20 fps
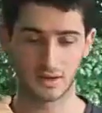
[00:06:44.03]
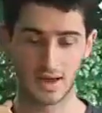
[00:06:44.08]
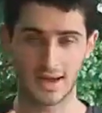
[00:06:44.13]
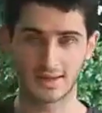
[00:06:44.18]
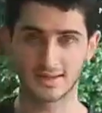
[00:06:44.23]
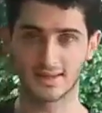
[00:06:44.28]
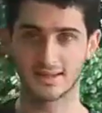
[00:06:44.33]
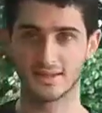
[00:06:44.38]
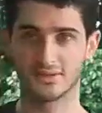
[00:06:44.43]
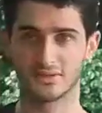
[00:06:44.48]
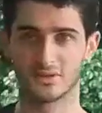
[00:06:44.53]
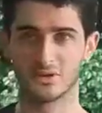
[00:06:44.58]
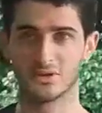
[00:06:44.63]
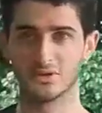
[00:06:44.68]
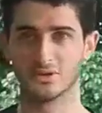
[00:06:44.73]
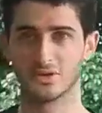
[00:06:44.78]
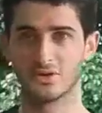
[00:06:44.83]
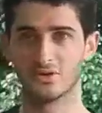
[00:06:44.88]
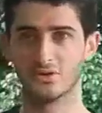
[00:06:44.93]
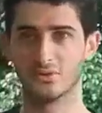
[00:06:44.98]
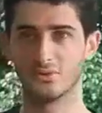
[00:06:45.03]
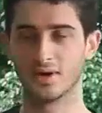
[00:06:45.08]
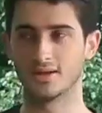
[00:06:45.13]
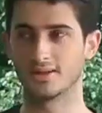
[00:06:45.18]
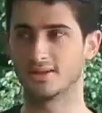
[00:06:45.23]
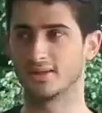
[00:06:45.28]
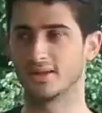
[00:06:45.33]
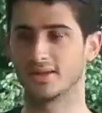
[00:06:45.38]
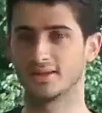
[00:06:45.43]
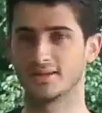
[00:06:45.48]
18-year-old who
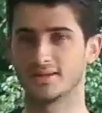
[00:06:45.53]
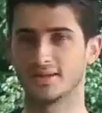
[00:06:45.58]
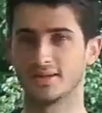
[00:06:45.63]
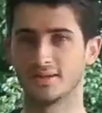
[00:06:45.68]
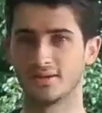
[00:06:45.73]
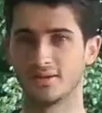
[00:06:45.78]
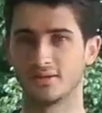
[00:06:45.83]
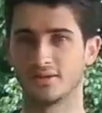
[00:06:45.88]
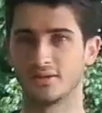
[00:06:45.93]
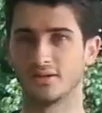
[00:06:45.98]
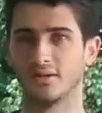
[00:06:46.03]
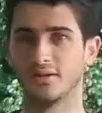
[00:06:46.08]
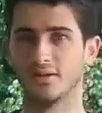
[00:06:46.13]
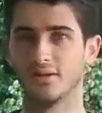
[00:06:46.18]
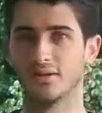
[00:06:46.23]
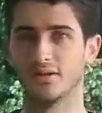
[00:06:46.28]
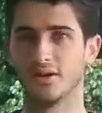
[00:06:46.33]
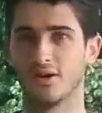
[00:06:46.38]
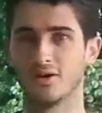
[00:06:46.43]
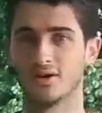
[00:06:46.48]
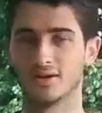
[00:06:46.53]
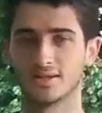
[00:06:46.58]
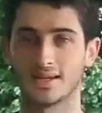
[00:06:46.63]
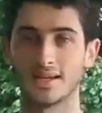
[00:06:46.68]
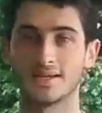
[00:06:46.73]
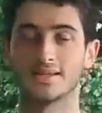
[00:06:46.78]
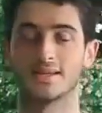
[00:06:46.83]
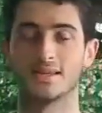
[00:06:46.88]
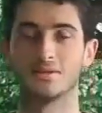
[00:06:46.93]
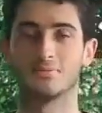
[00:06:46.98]
went to the casino on his
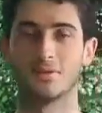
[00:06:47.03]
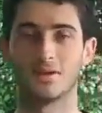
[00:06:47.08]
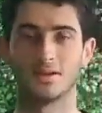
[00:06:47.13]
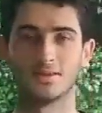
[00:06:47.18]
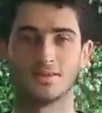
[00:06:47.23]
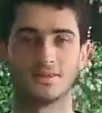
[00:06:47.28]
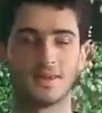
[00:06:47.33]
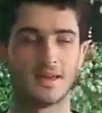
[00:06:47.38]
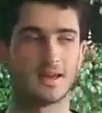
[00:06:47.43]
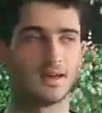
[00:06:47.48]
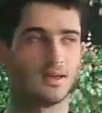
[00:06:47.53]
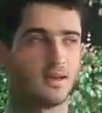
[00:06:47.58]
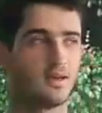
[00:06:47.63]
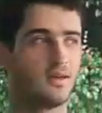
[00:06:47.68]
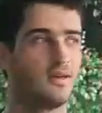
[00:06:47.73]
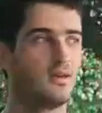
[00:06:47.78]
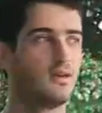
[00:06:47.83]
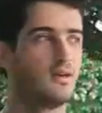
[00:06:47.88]
18th birthday,